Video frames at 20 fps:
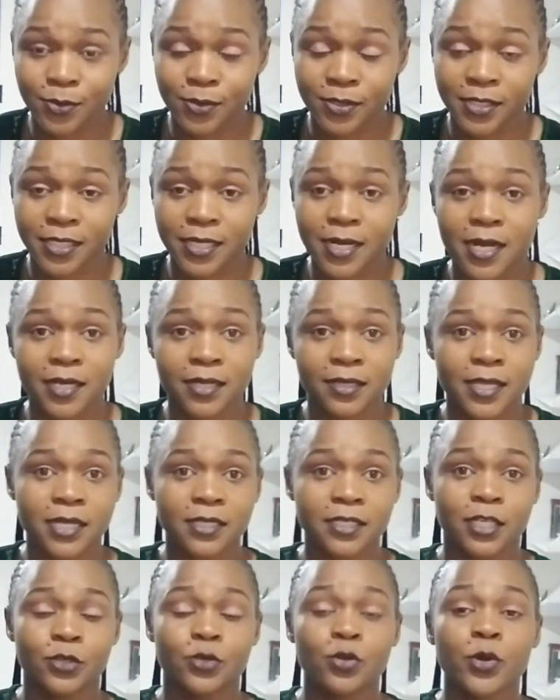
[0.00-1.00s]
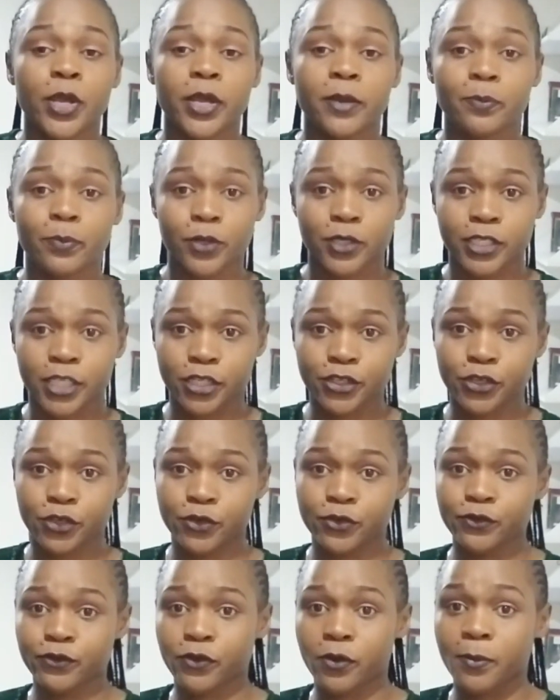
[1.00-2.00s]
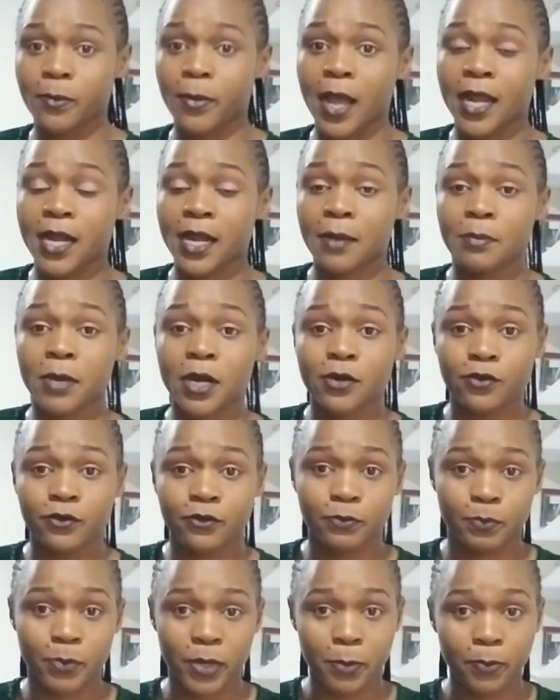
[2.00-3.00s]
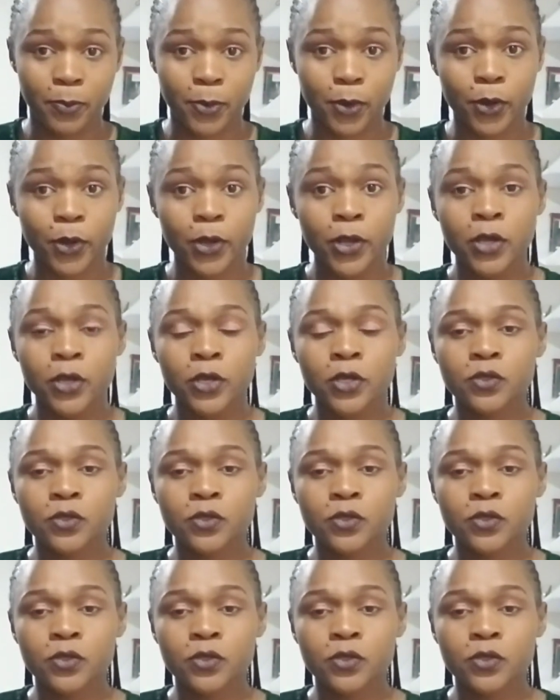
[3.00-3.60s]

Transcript: considering that I do importation from a number of people,